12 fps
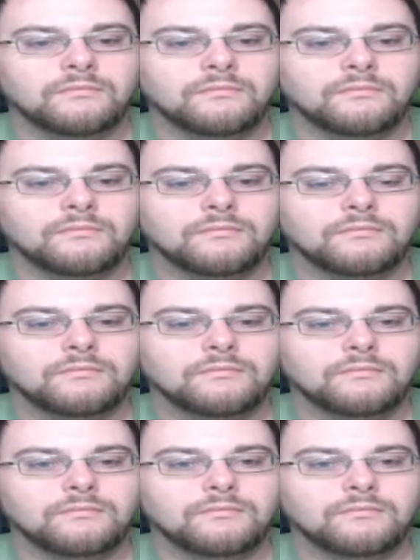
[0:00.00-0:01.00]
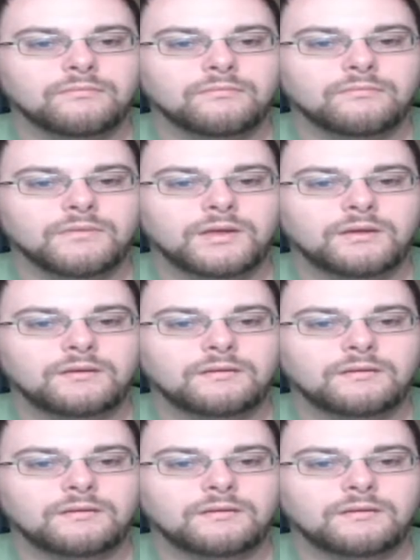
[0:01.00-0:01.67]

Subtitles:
Nothing is said.